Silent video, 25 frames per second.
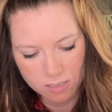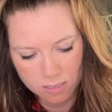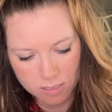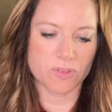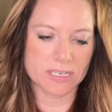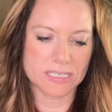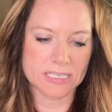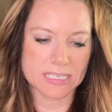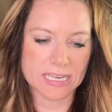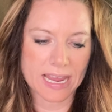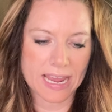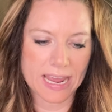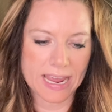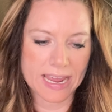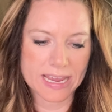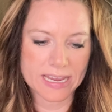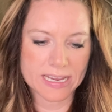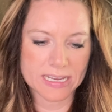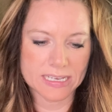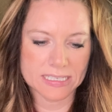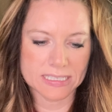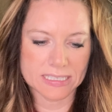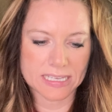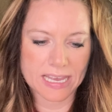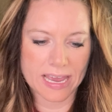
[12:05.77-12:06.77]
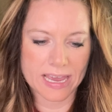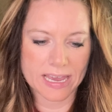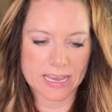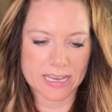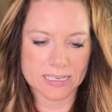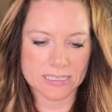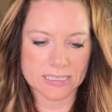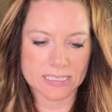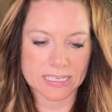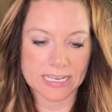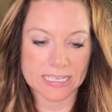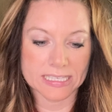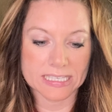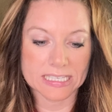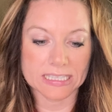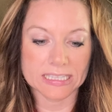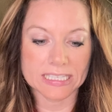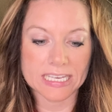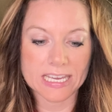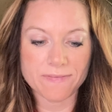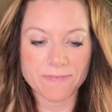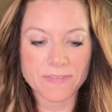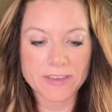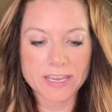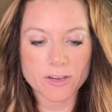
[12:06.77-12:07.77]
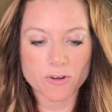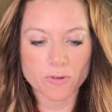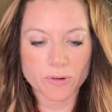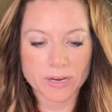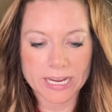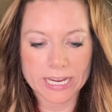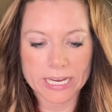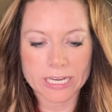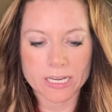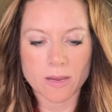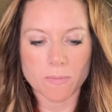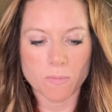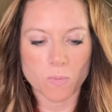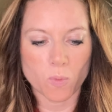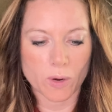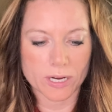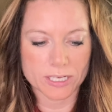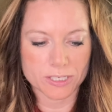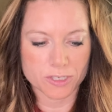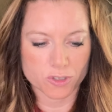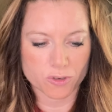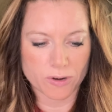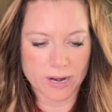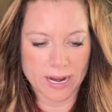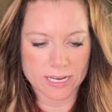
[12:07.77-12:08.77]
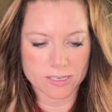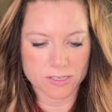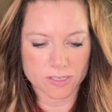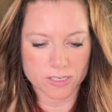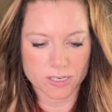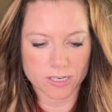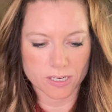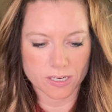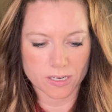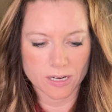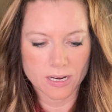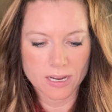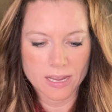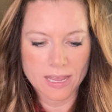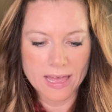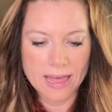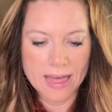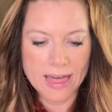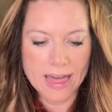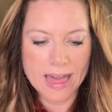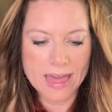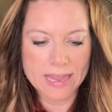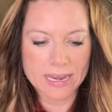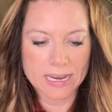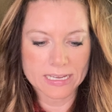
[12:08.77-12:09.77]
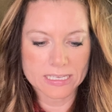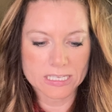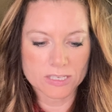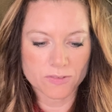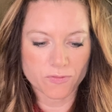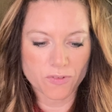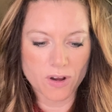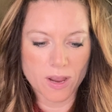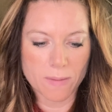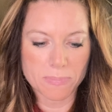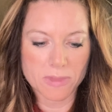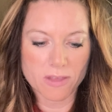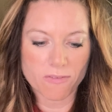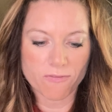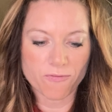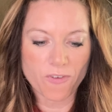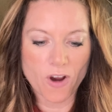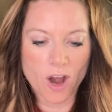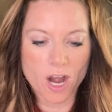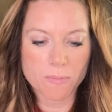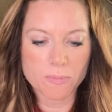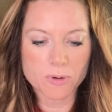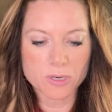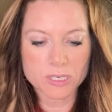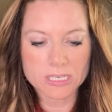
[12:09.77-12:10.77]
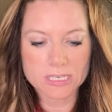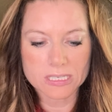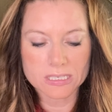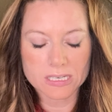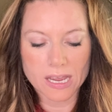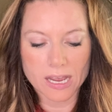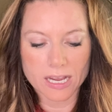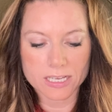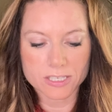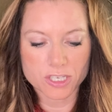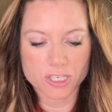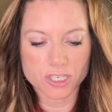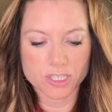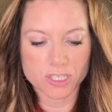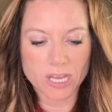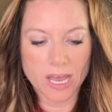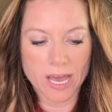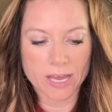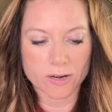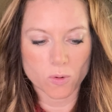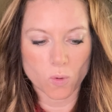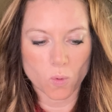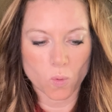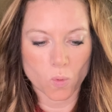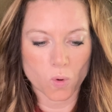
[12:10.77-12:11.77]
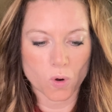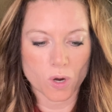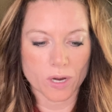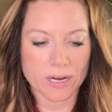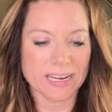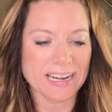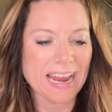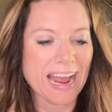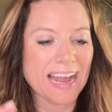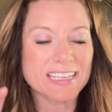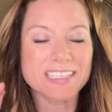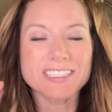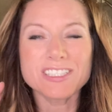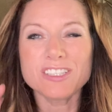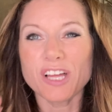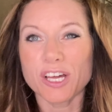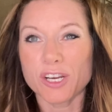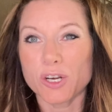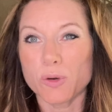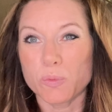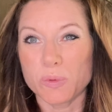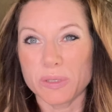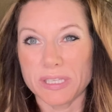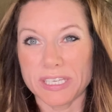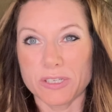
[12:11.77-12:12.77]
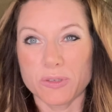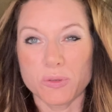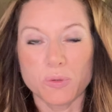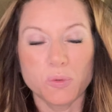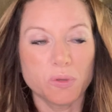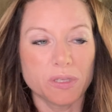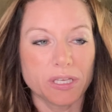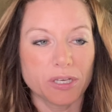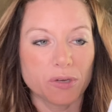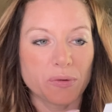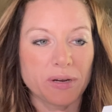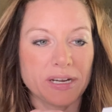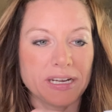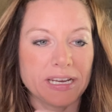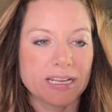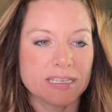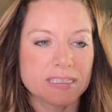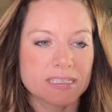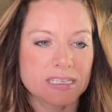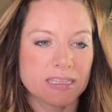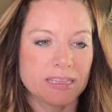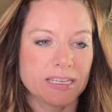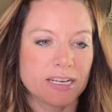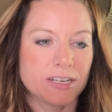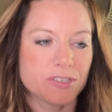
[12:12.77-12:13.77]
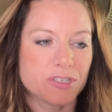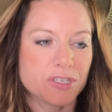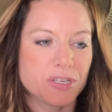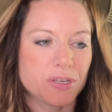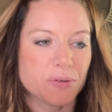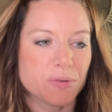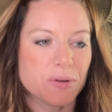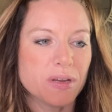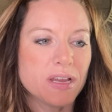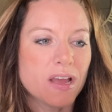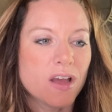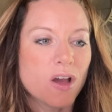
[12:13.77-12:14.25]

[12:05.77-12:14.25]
The tag says it's leafy green moisturizer and it's from thefarmerstouch.org and has a lot of really cool ingredients in there too.